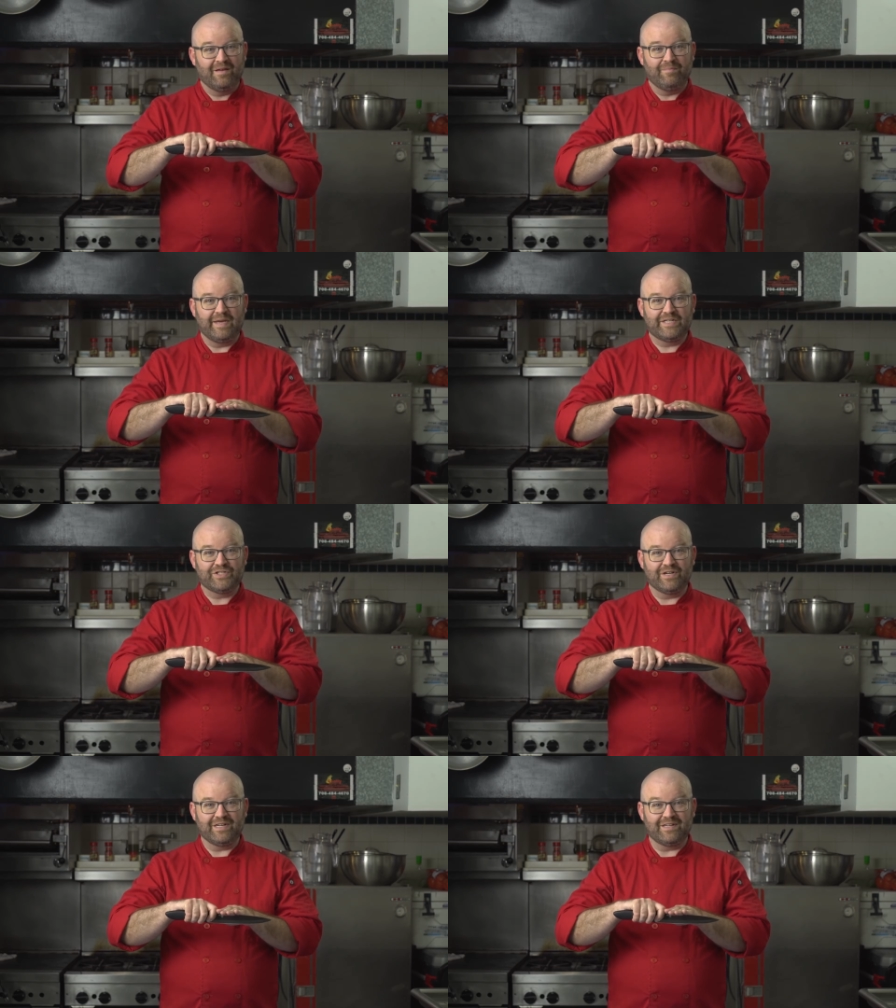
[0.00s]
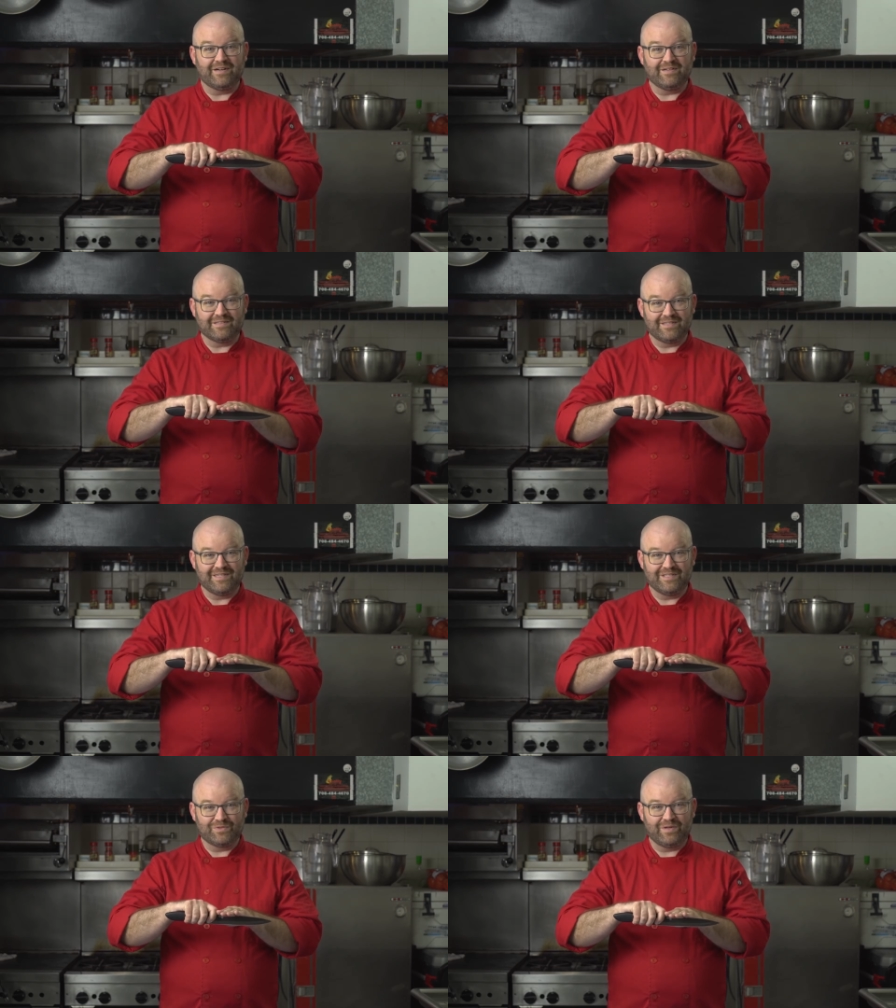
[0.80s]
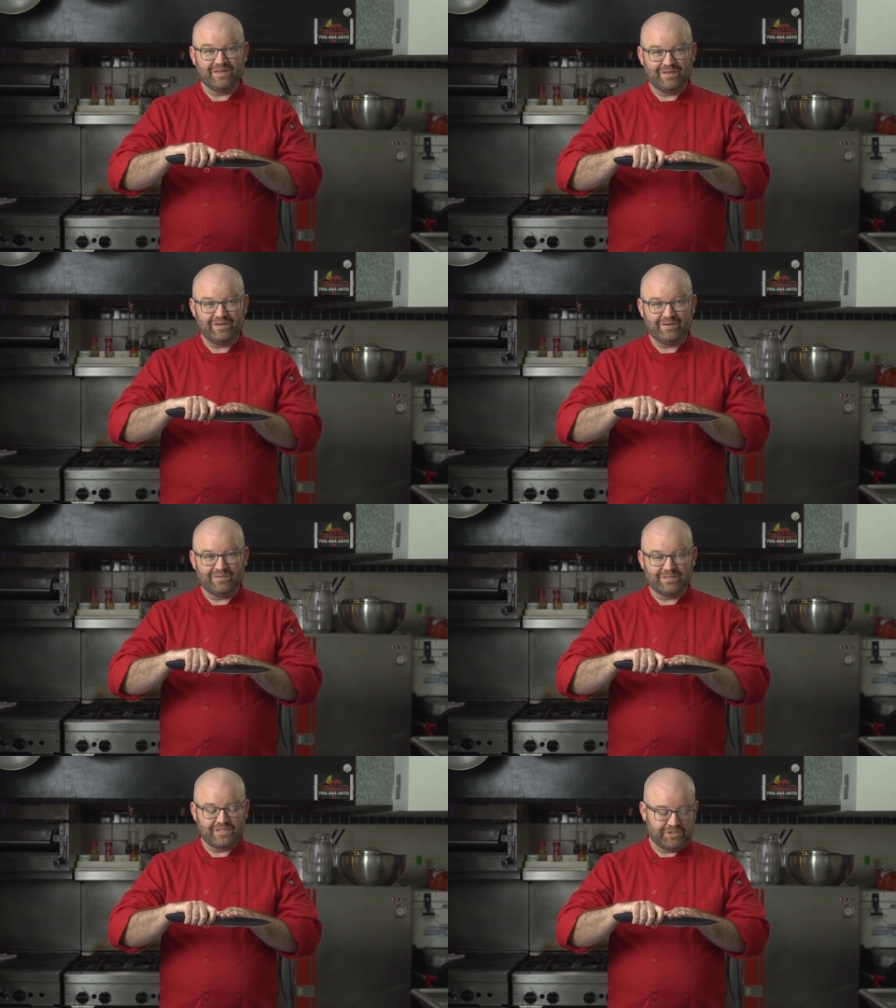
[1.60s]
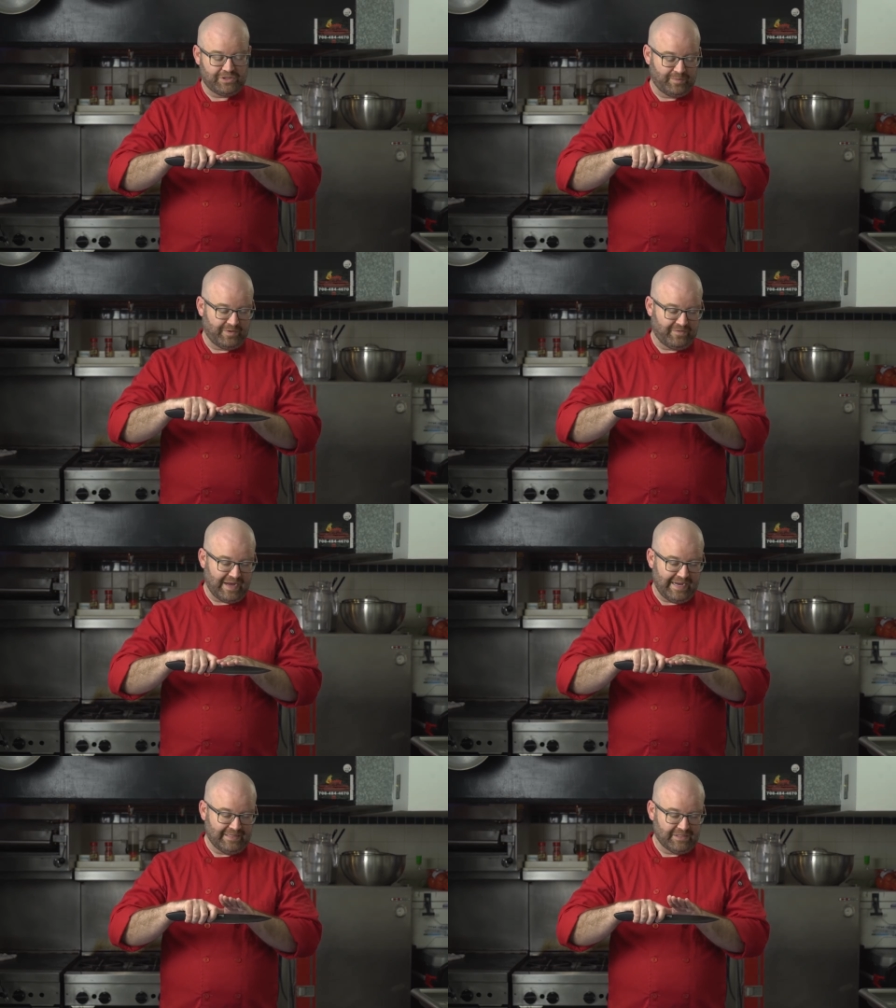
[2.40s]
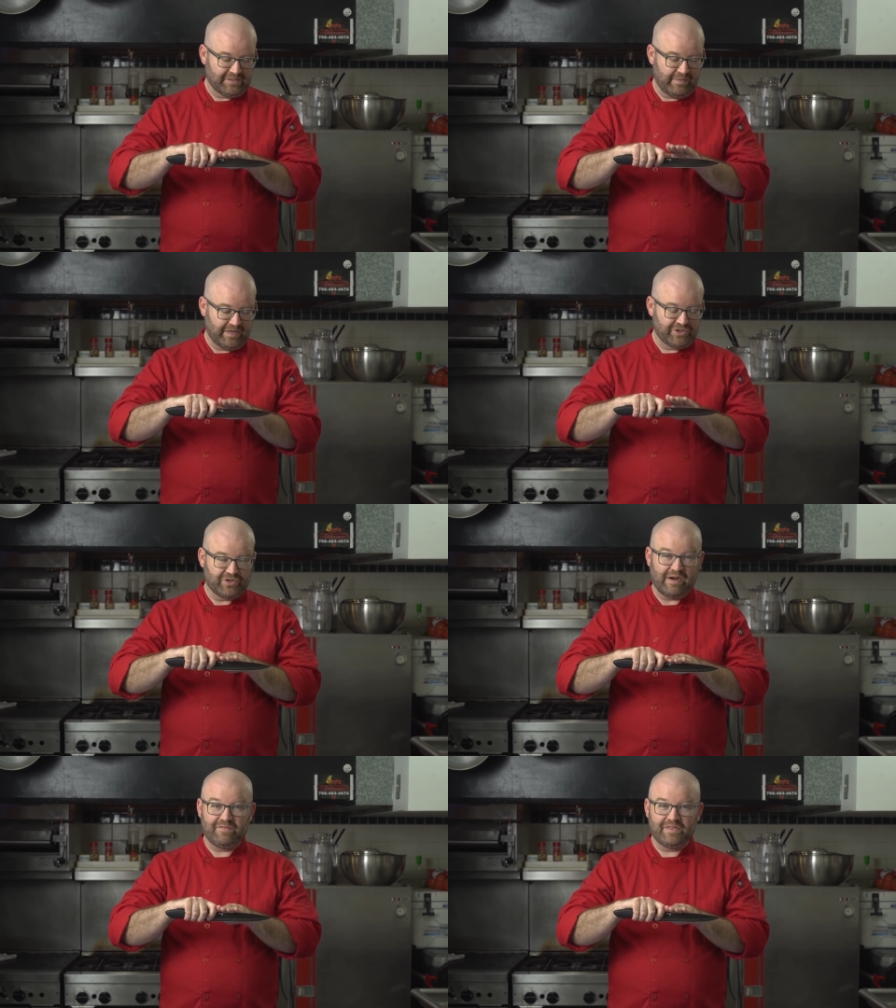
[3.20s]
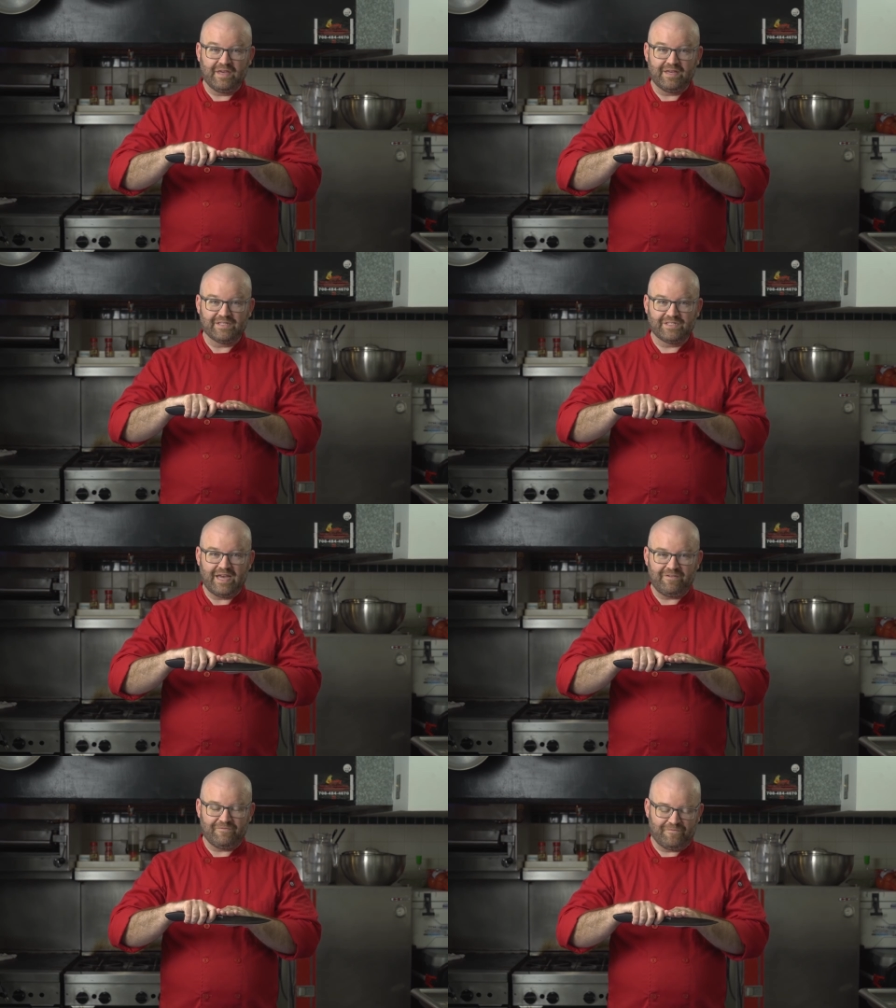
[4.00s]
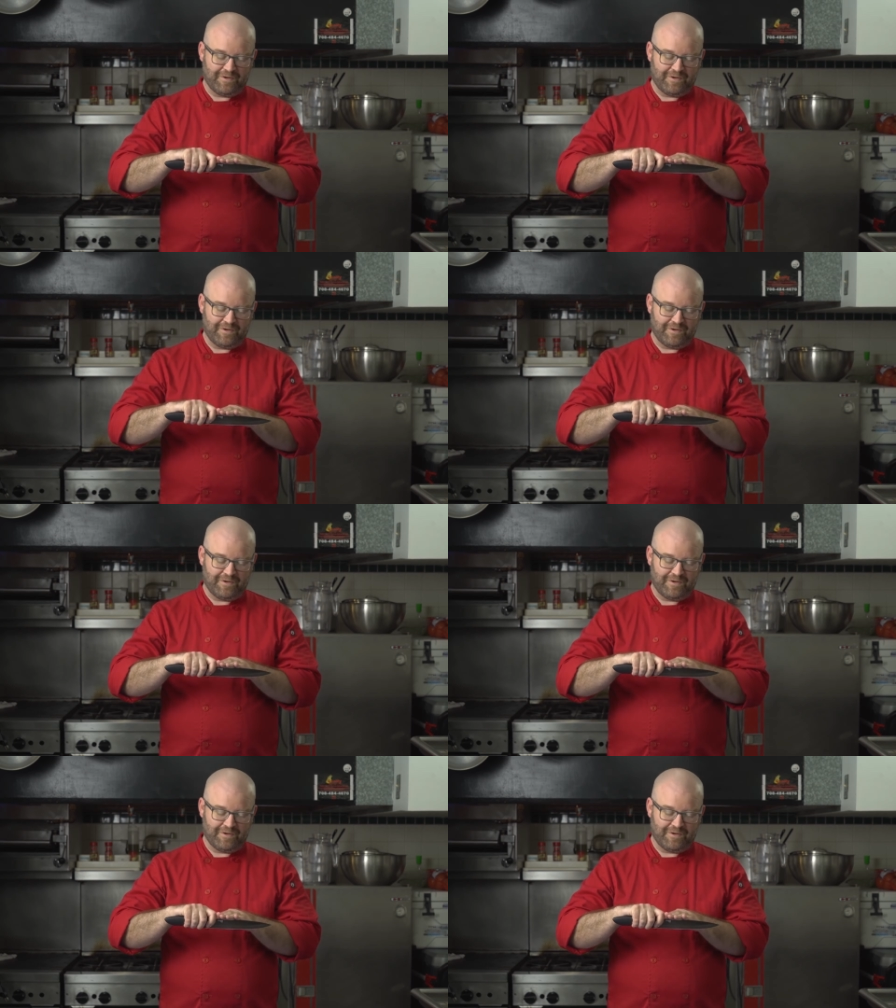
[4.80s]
make sure an adult is with you to supervise. Make sure everything is safe.